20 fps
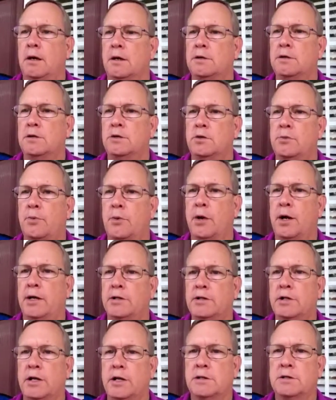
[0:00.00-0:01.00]
to do
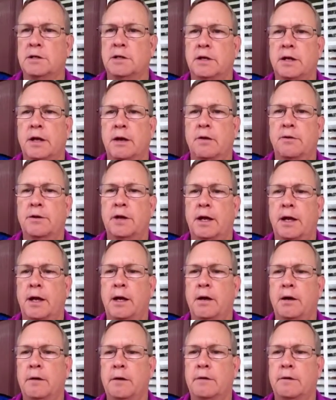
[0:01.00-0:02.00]
projects in
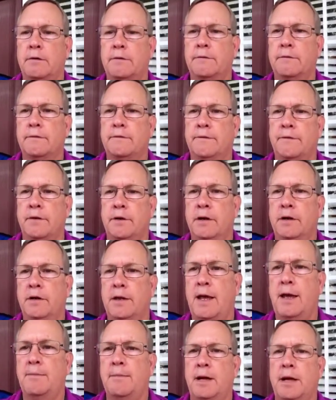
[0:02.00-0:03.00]
healthcare, and in
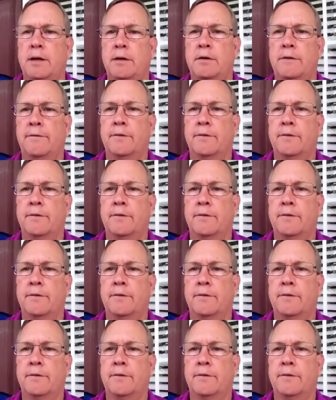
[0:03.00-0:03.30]
that matter,